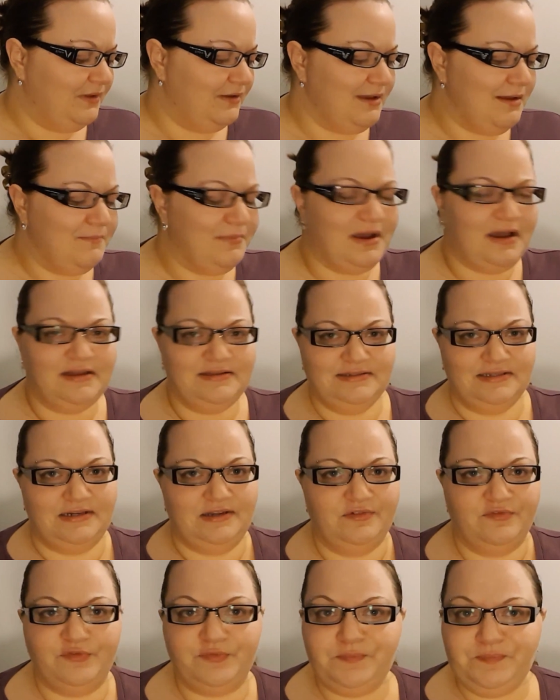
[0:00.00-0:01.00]
Not
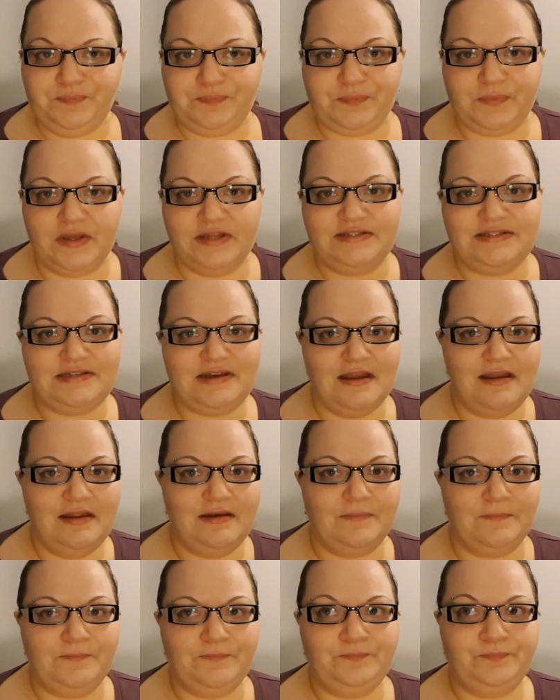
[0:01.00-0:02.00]
positive. It's
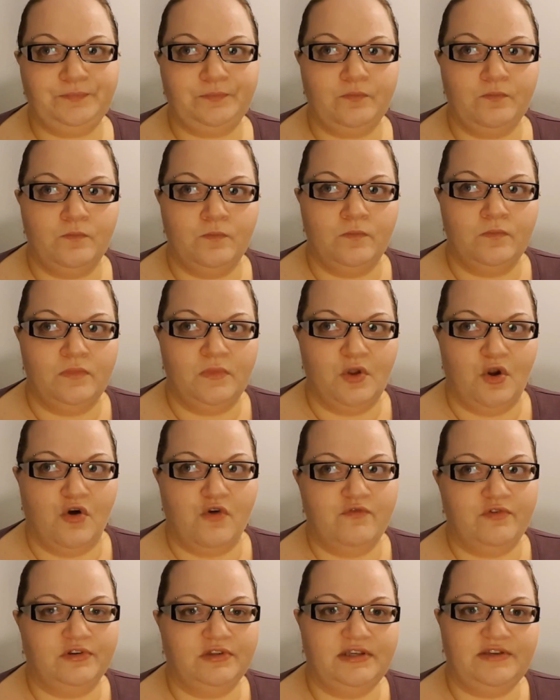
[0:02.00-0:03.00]
not
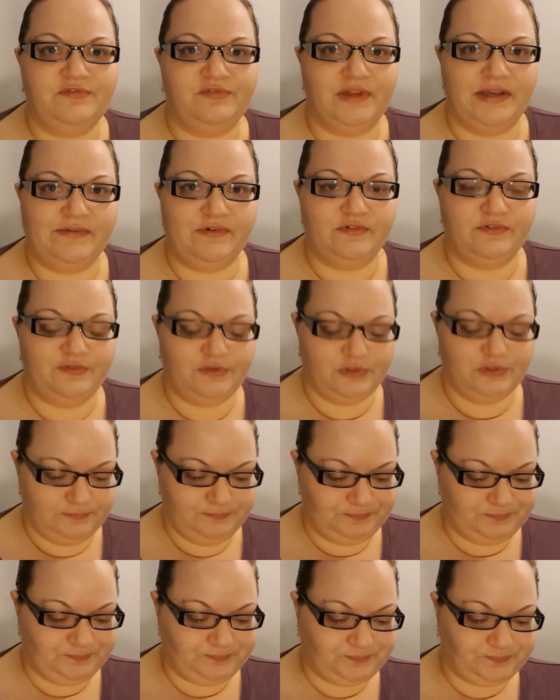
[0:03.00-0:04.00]
overly flavorful.
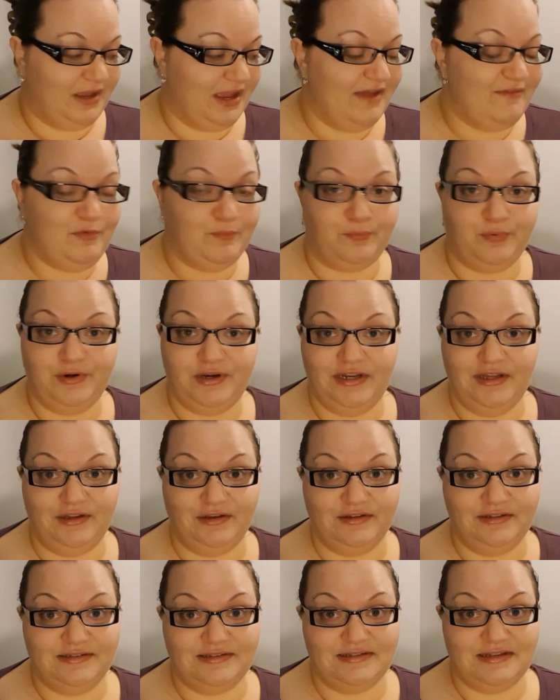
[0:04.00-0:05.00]
I have a pretty
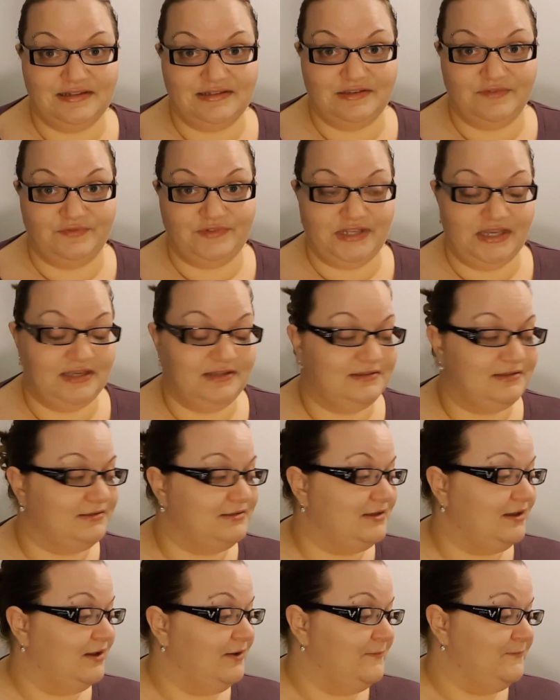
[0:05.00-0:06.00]
good sense of
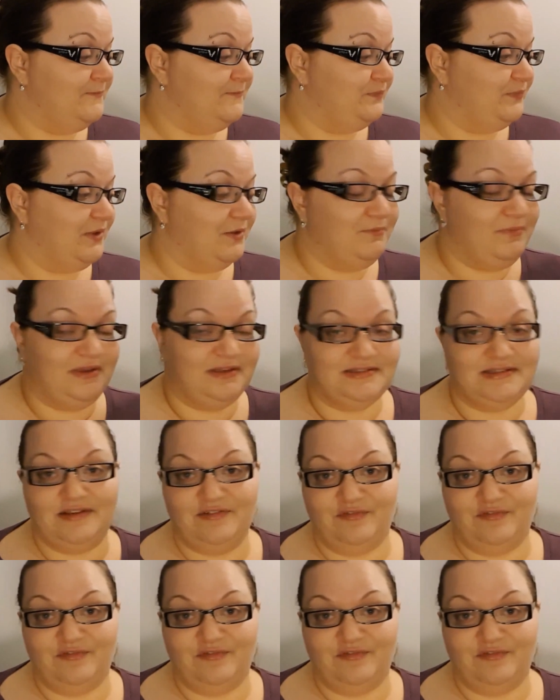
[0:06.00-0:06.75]
taste because